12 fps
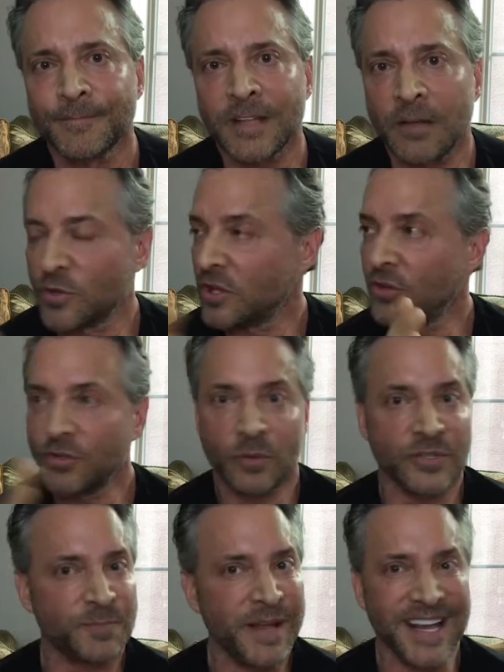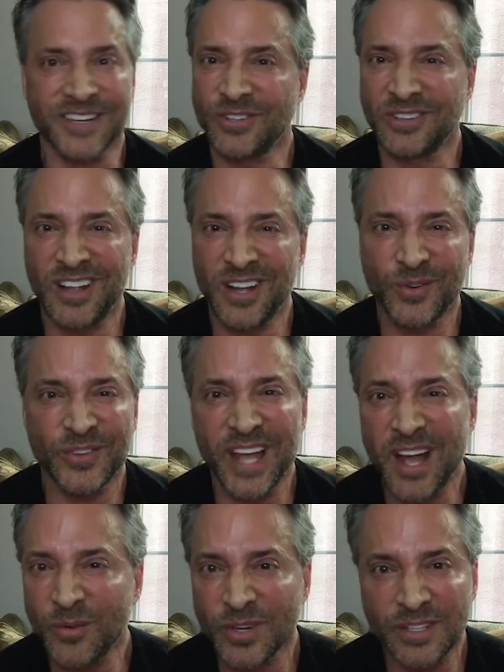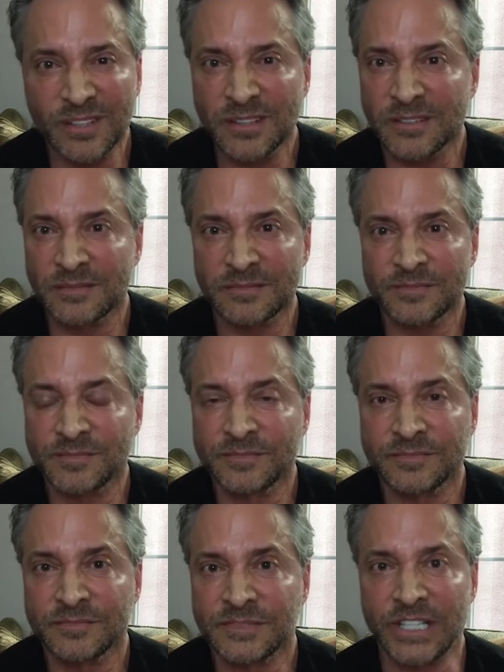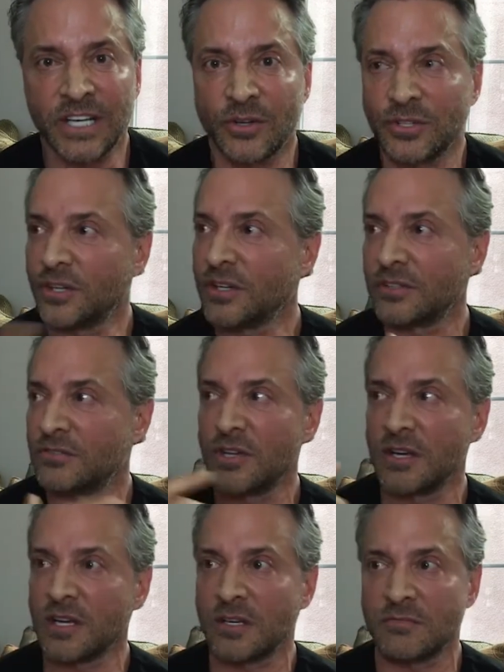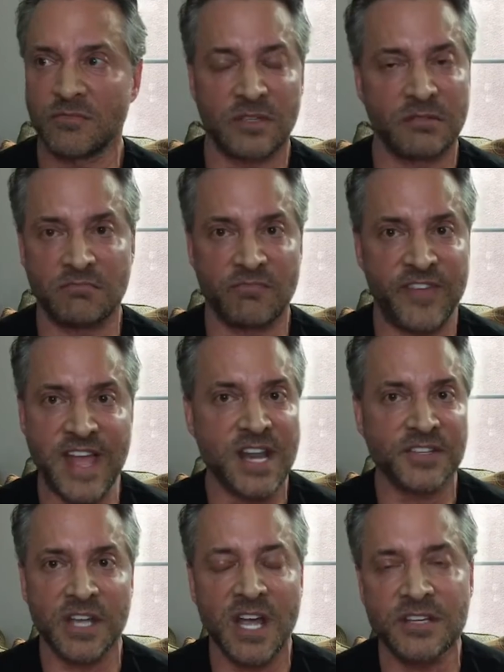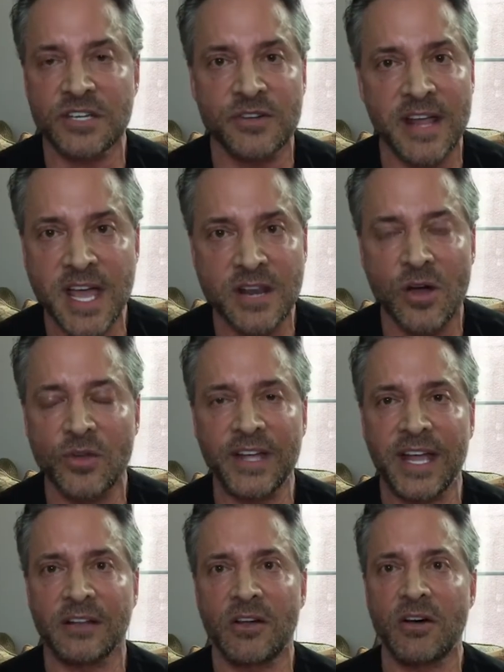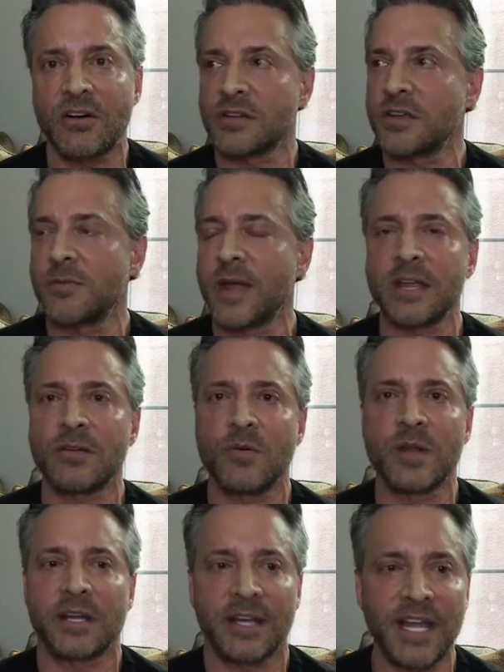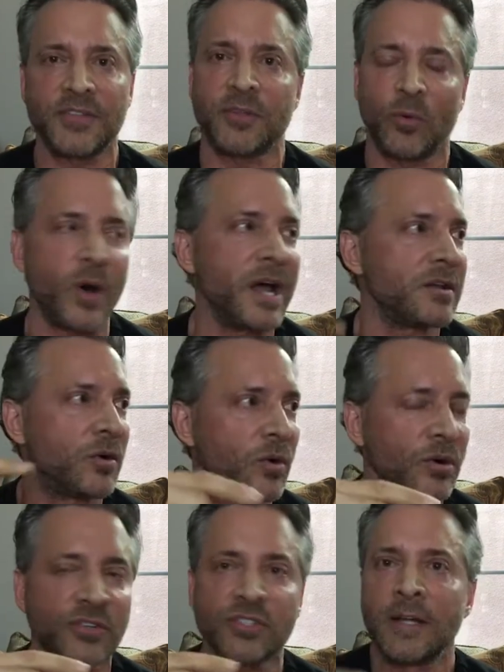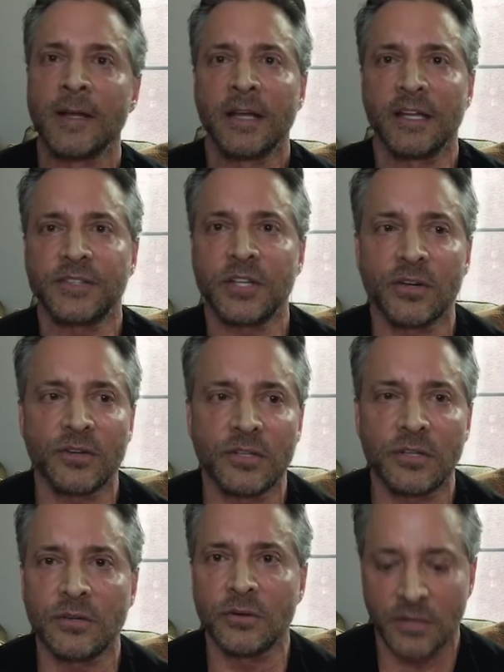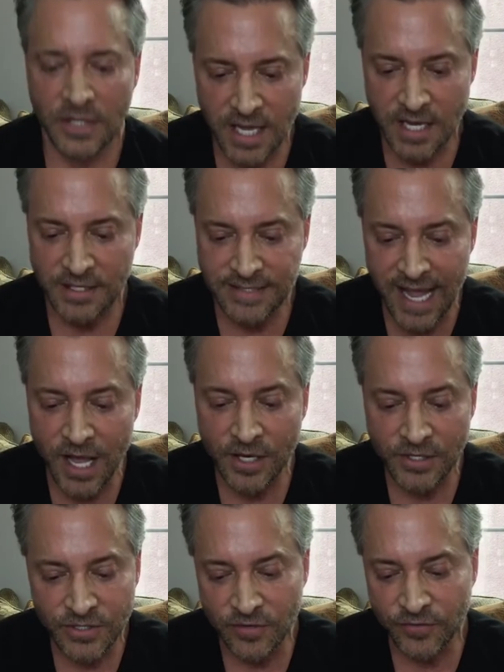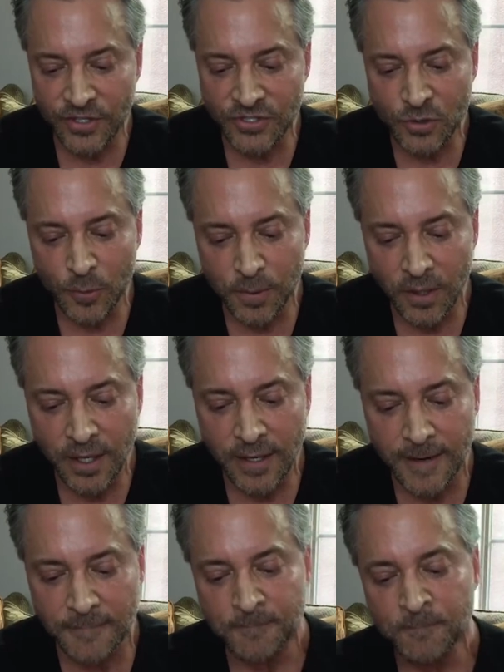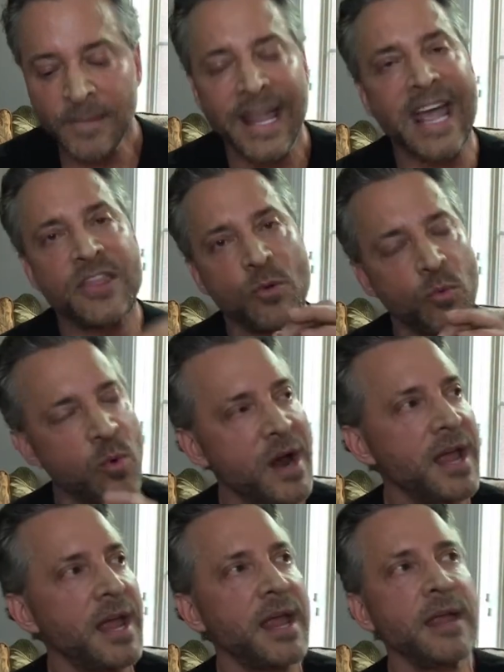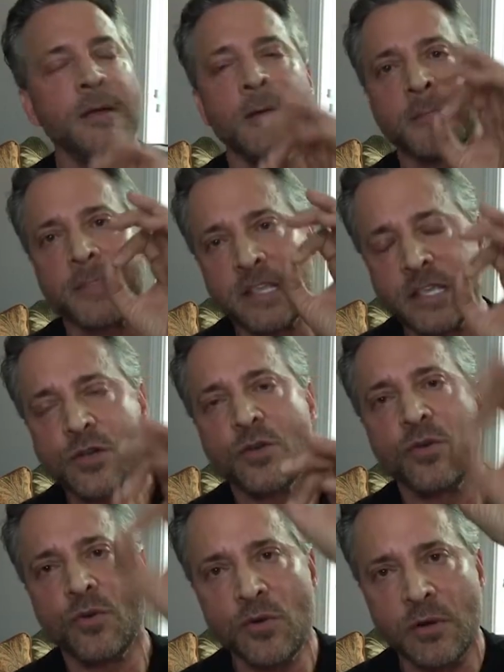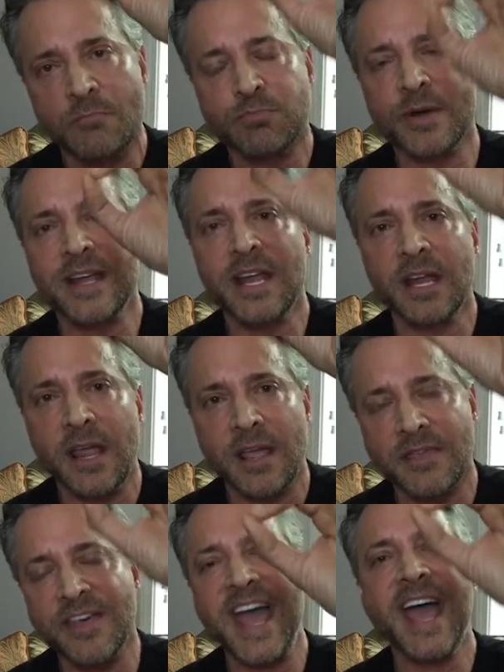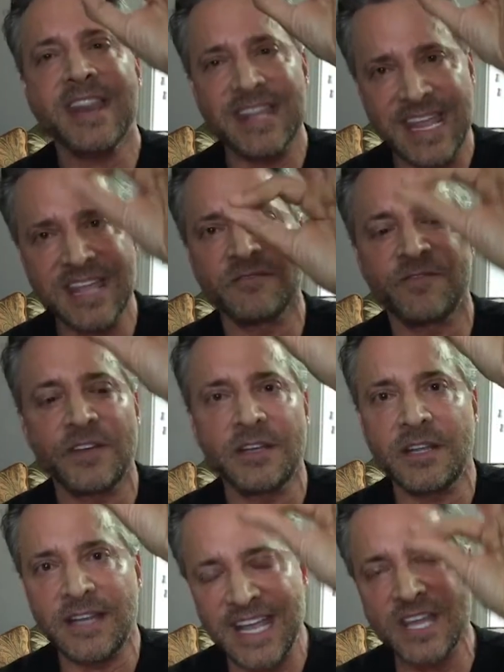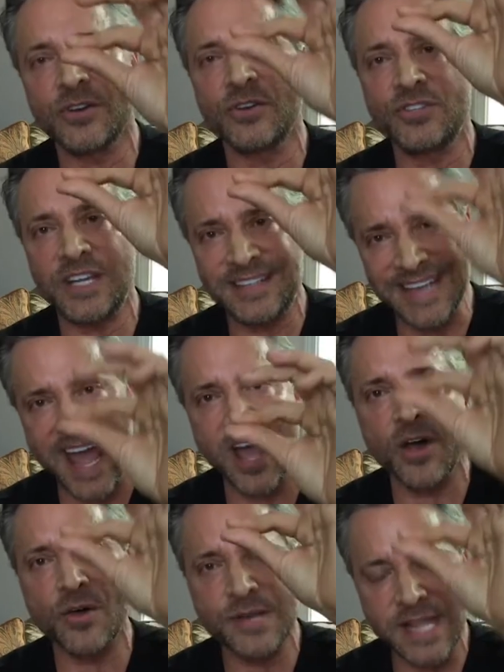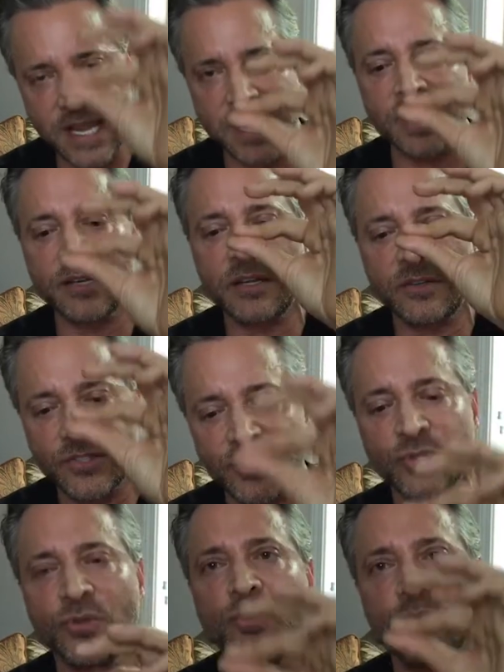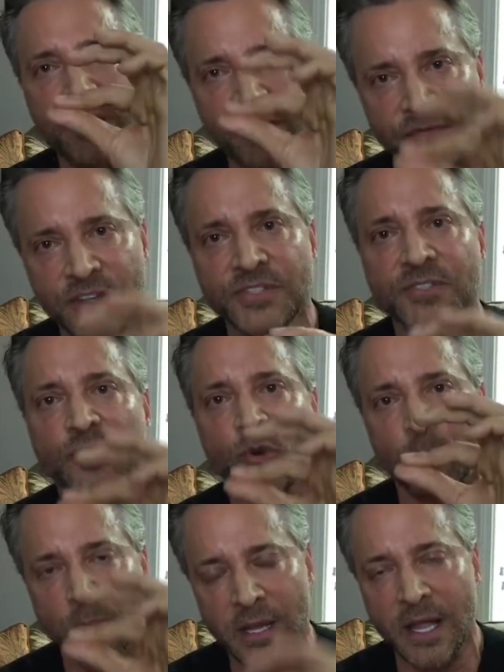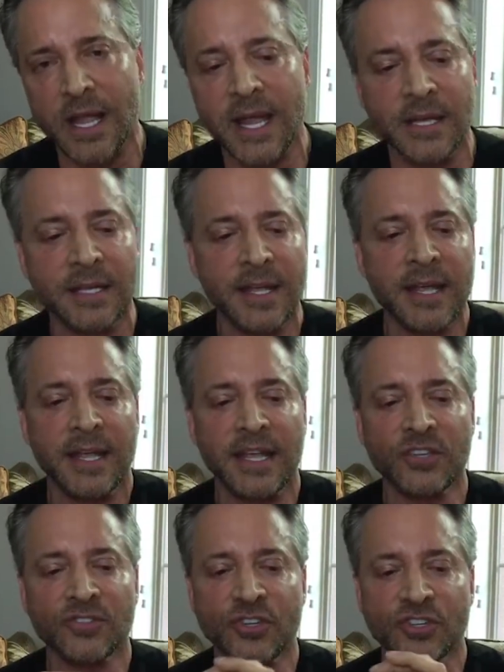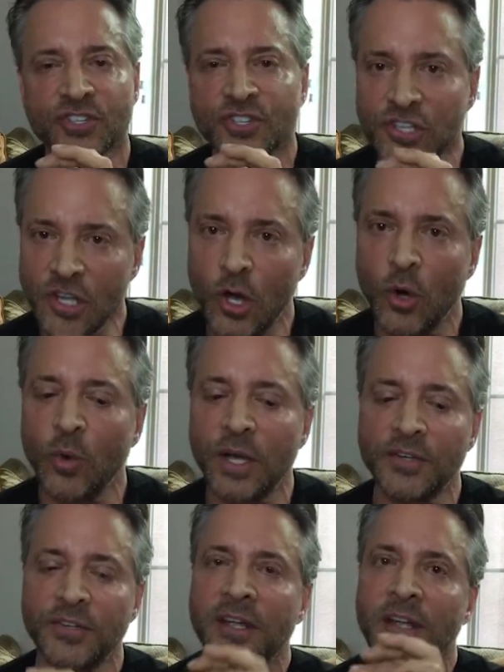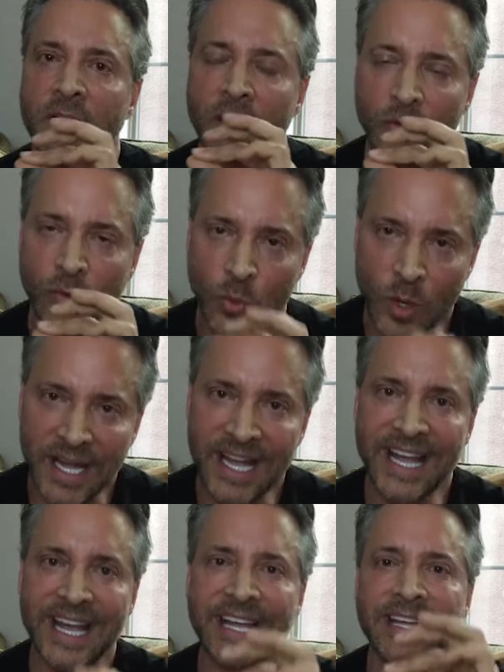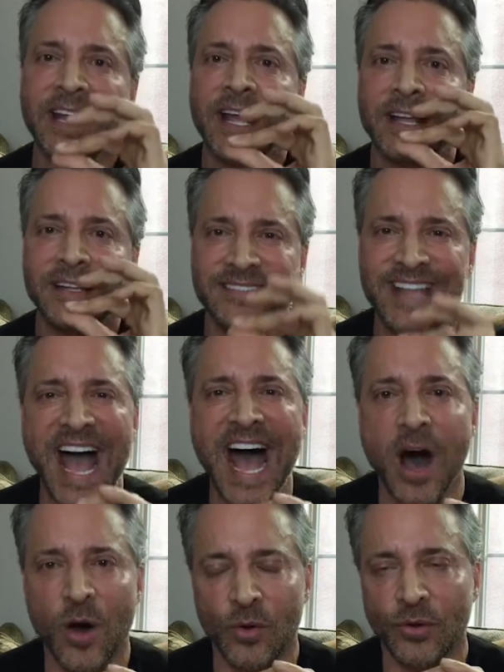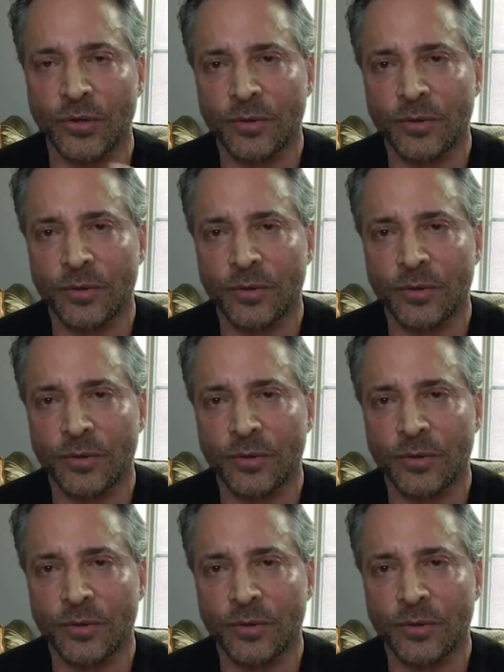With all due respect, good luck with that one. You can fantasize in your head all day long. You ain't going to get the white horse until you get it down into the physical plane. And the way you bring that infinite energy down into the physical plane is to slow it way down.